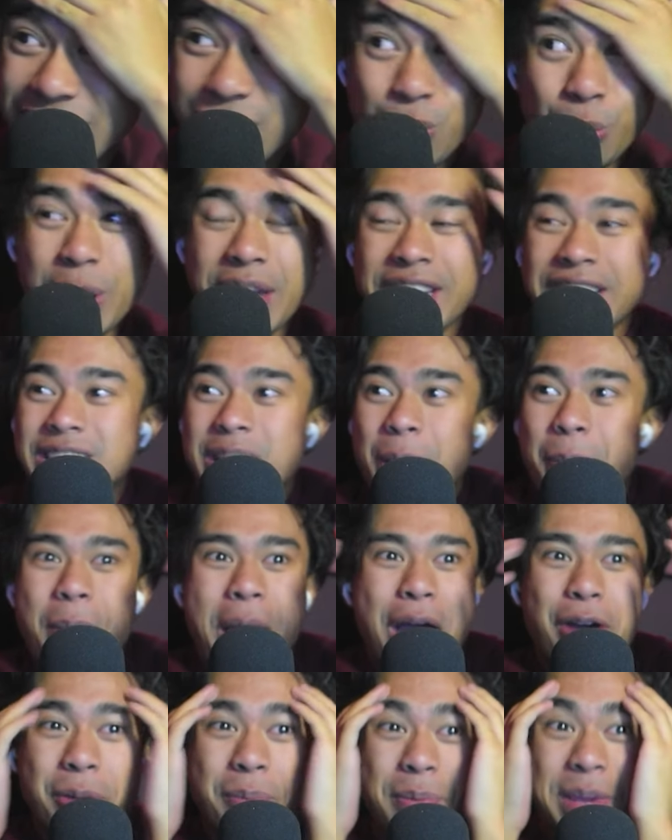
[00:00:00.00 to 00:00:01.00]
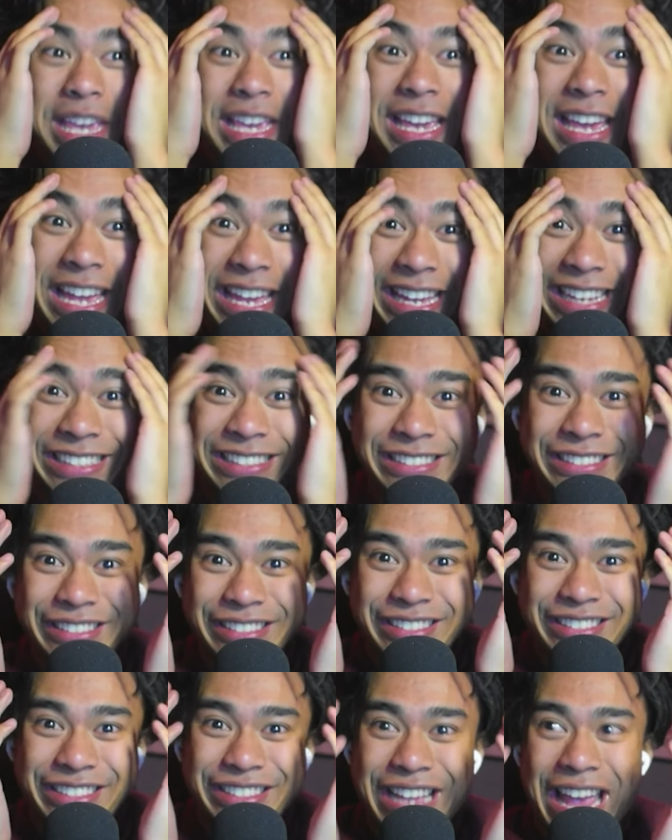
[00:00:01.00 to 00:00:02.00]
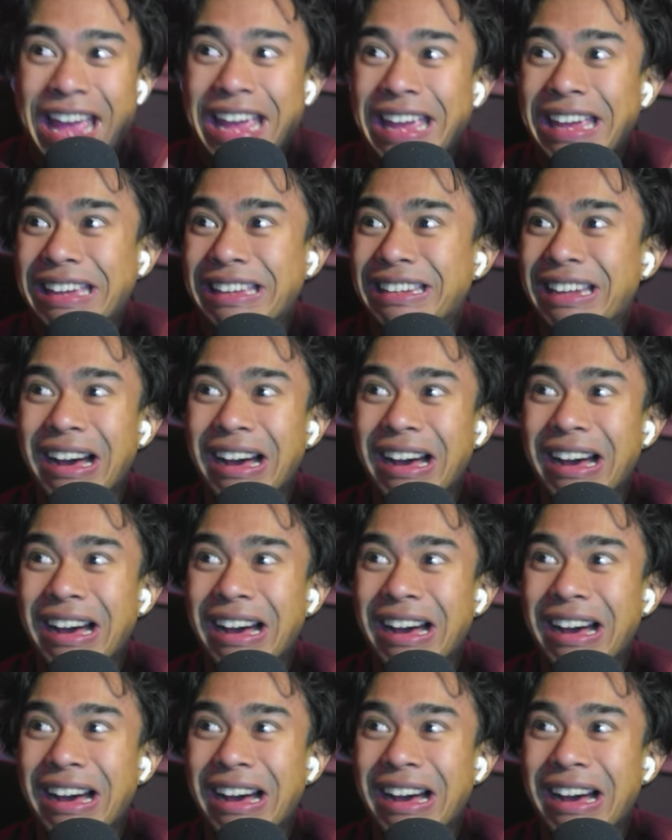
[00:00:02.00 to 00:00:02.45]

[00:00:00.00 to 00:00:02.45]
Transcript: week is about to be insane.